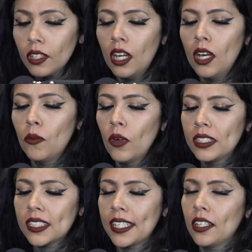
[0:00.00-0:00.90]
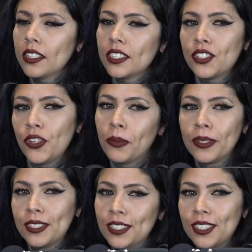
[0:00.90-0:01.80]
Mm-hmm. Once, like, all the
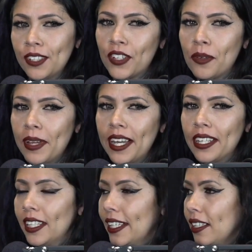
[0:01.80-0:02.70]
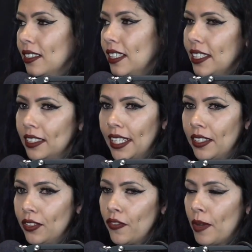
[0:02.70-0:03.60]
snowbirds and stuff come back, like, in,
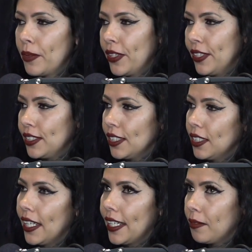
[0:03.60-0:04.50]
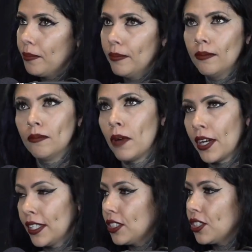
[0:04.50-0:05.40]
like, November to, like, mm-hmm.
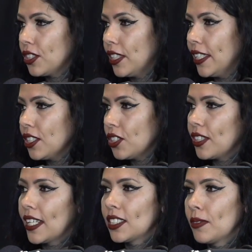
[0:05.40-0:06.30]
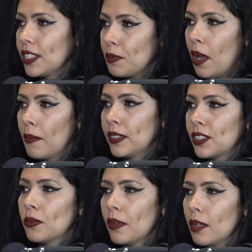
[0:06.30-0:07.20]
March-ish, that's when it's popping.
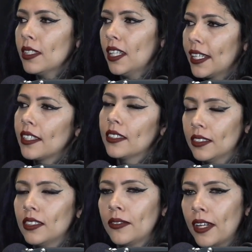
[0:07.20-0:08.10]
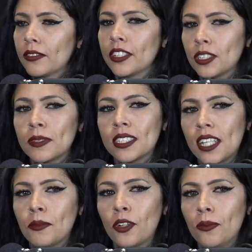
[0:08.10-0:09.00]
So probably, like, around Christmas
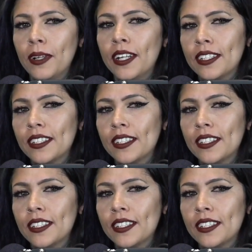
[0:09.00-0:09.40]
time, I'll go back.